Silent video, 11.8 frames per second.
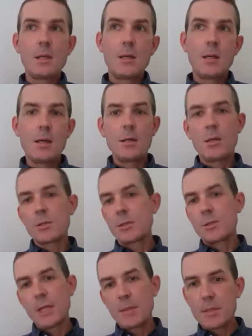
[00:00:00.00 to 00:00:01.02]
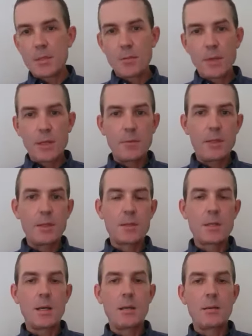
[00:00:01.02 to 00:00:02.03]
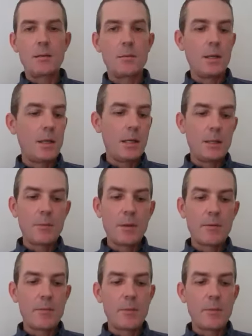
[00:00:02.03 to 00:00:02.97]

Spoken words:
and also shapes the way that we design, and anywhere from